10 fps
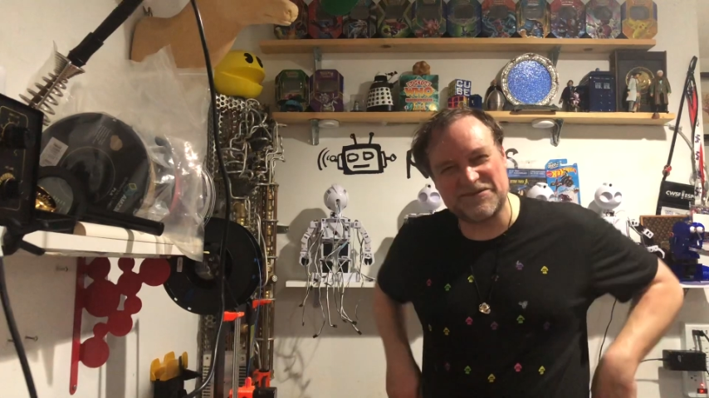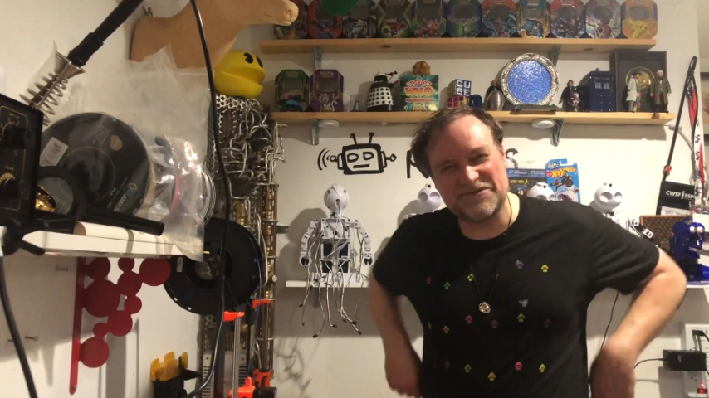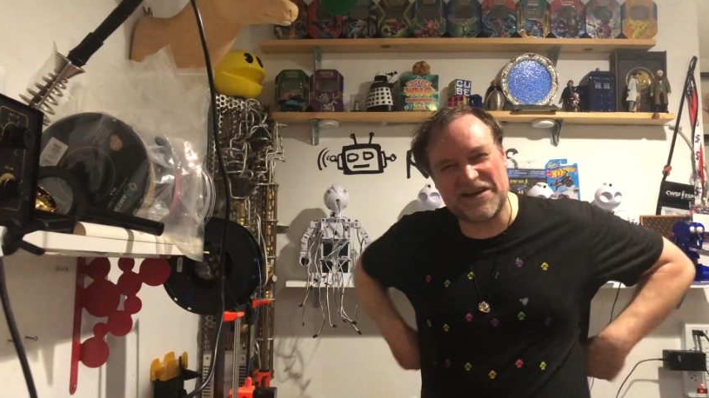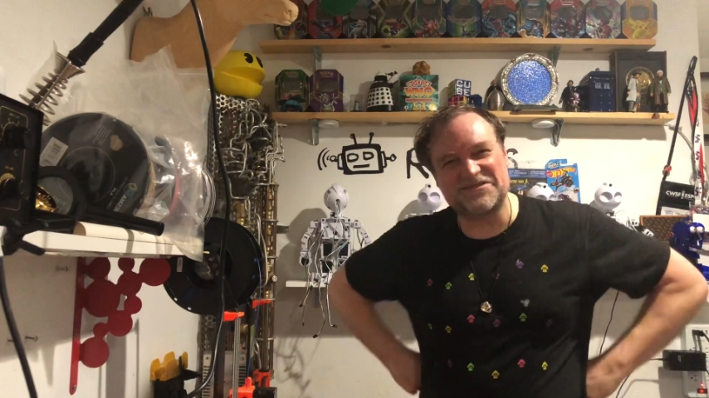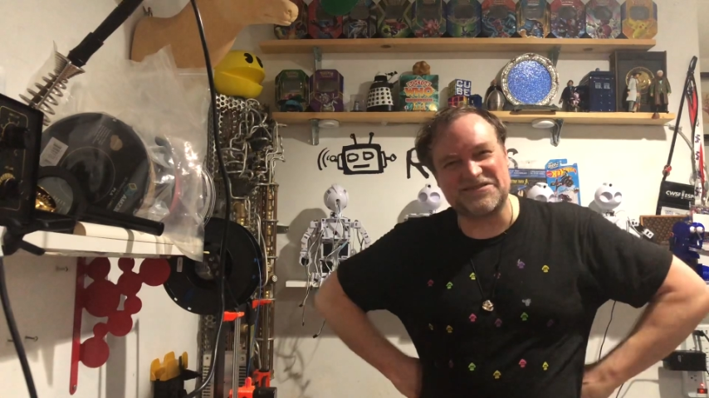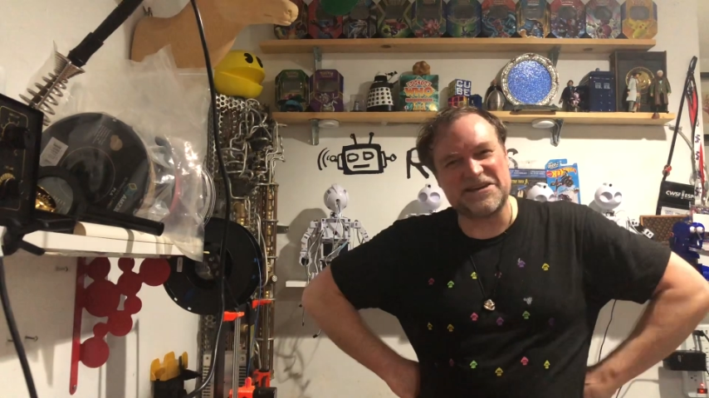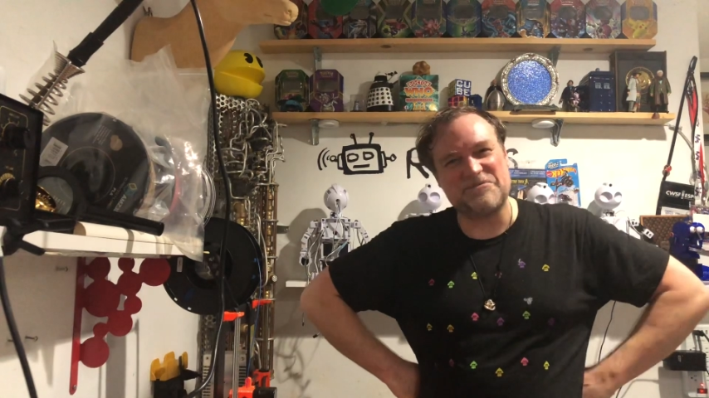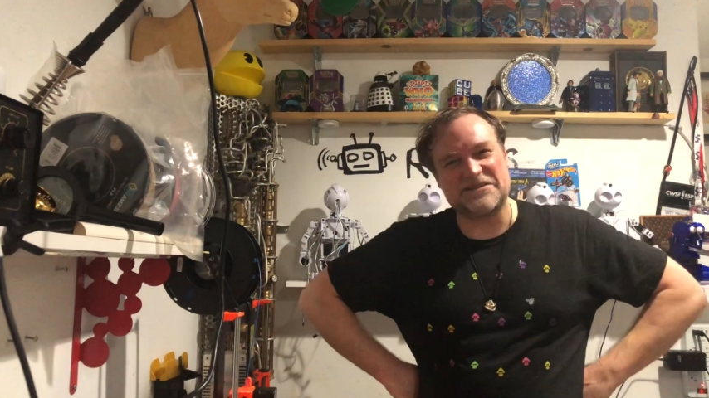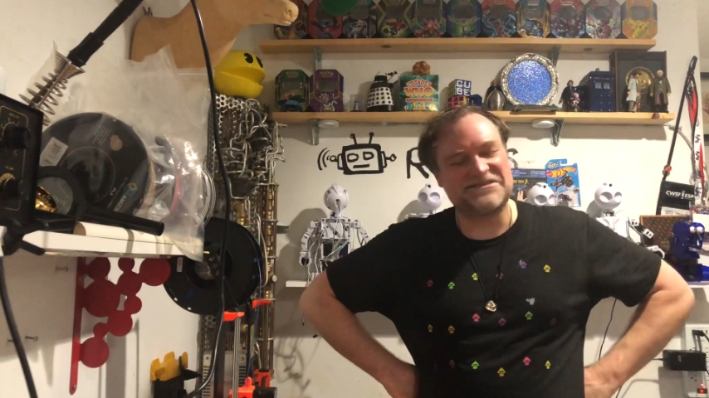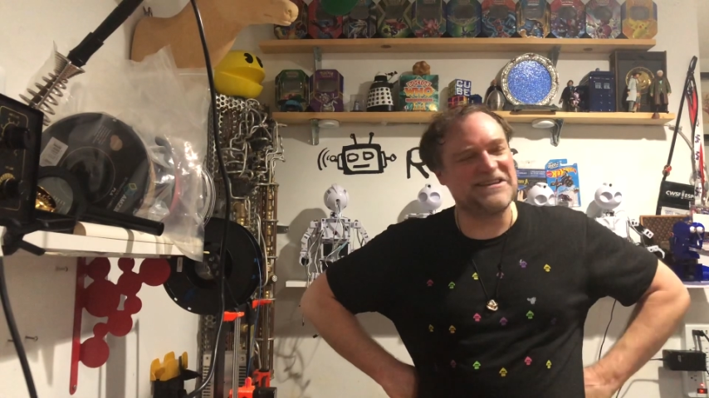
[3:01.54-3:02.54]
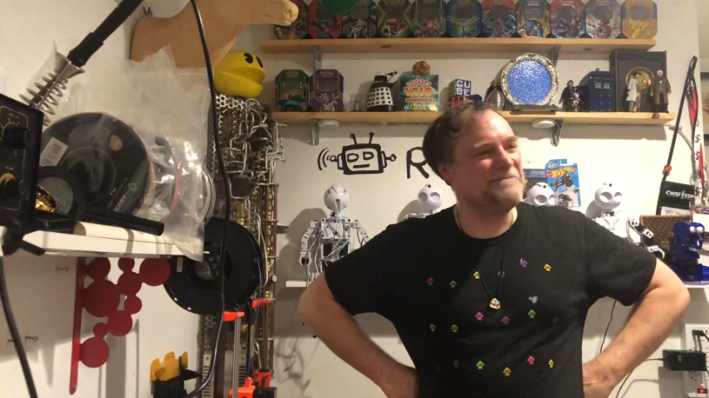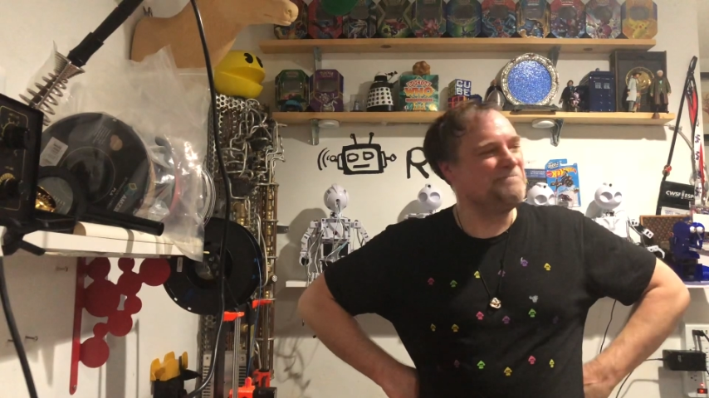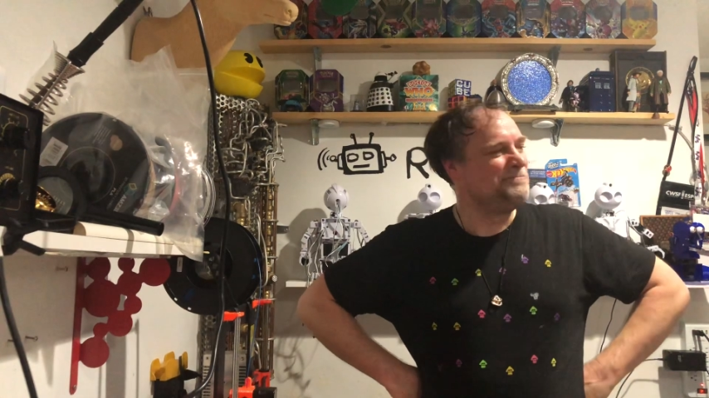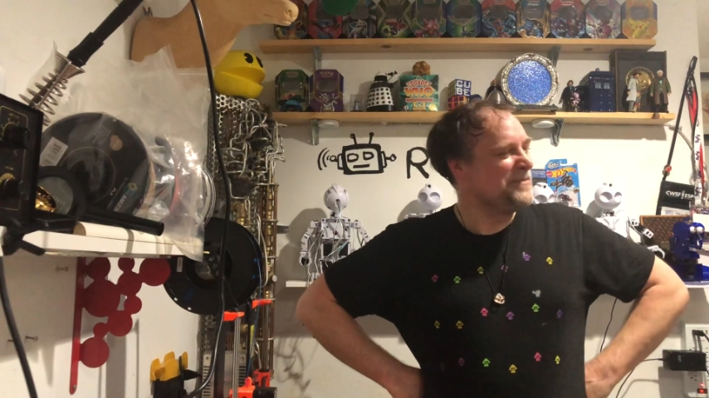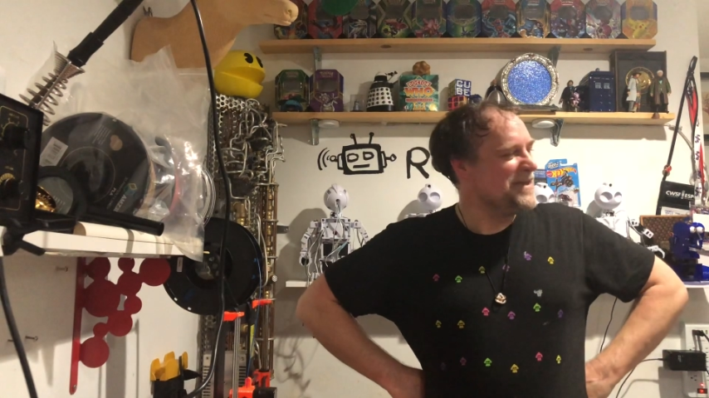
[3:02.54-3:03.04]
adventures, I must say.
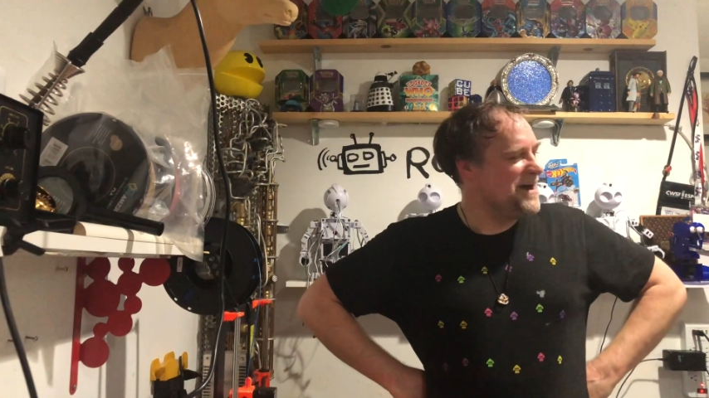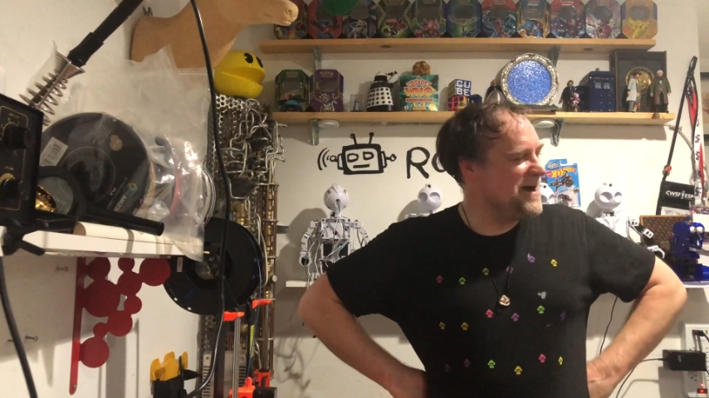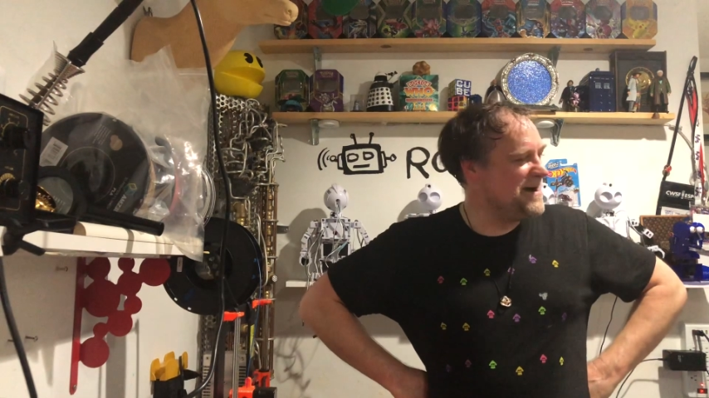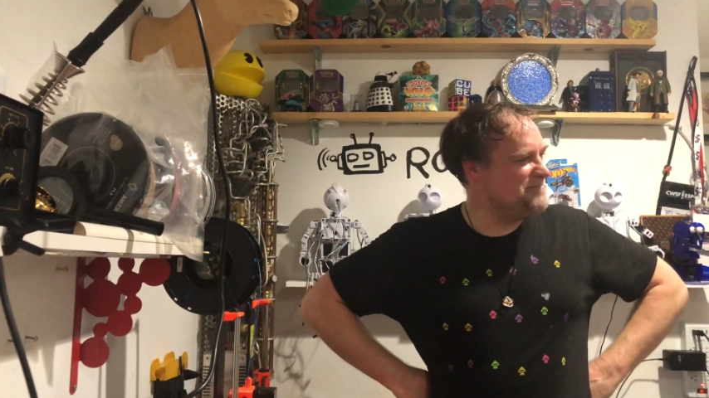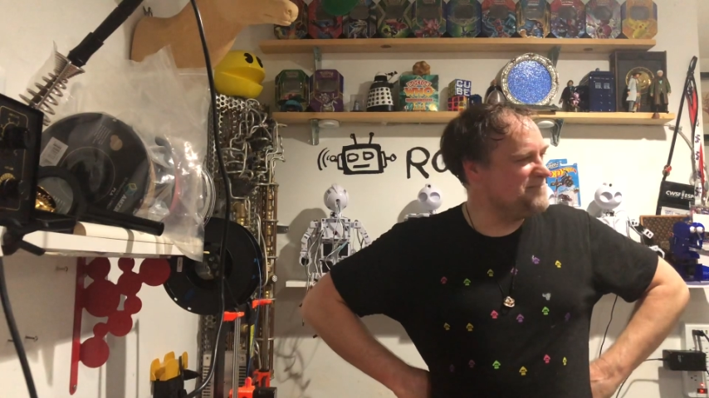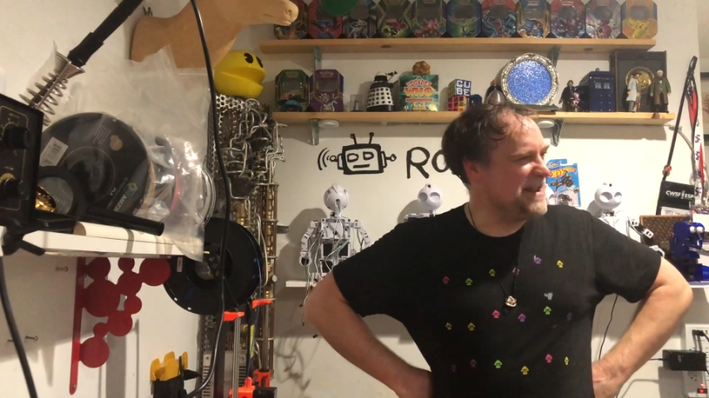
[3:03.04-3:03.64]
Um,